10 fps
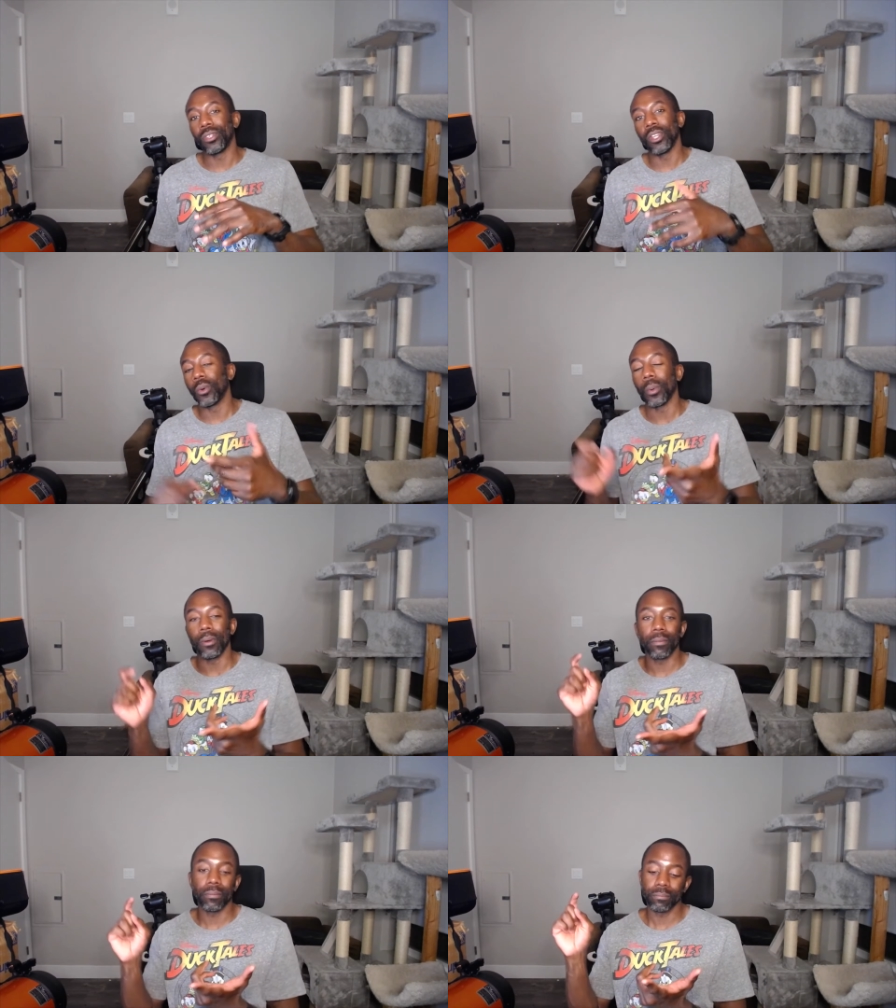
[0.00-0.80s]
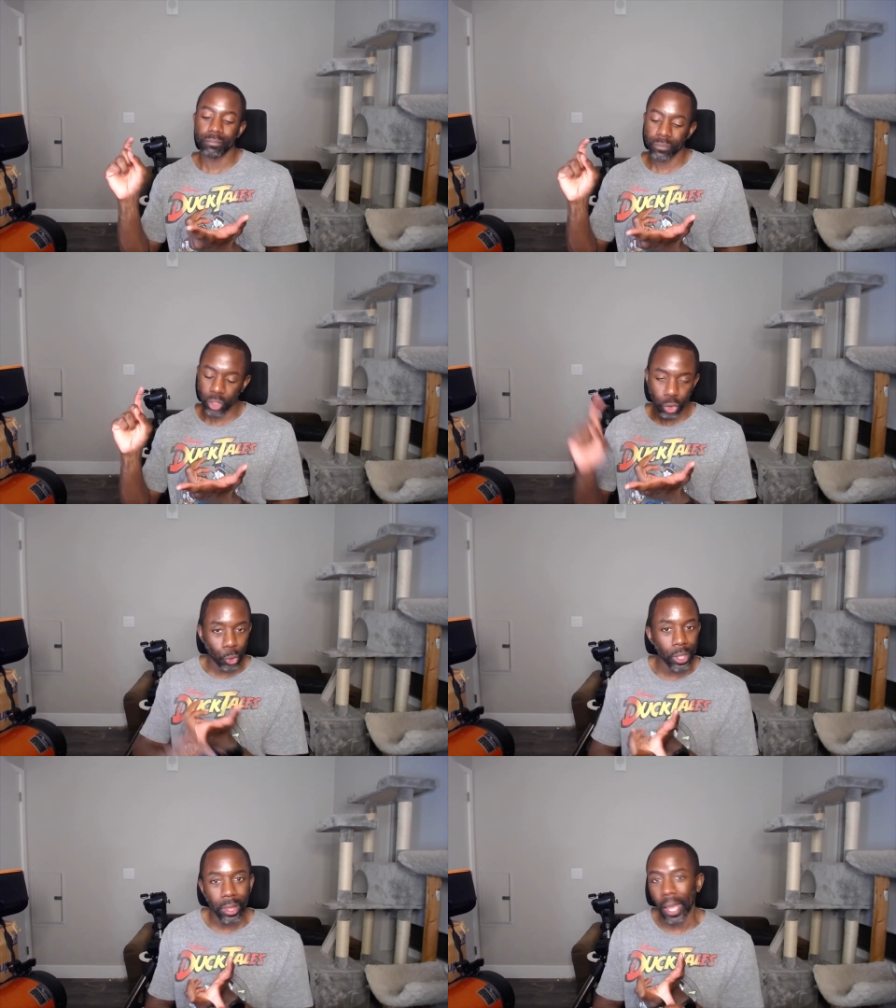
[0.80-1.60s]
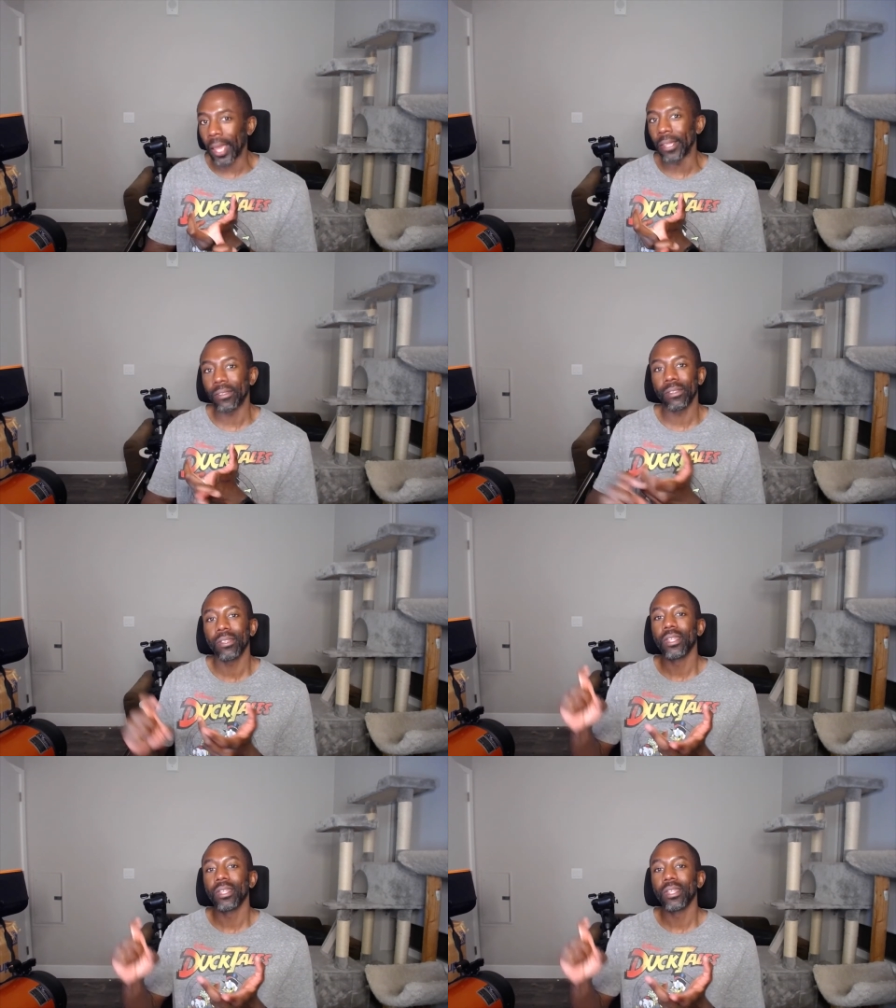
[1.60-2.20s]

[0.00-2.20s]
deal with street lights,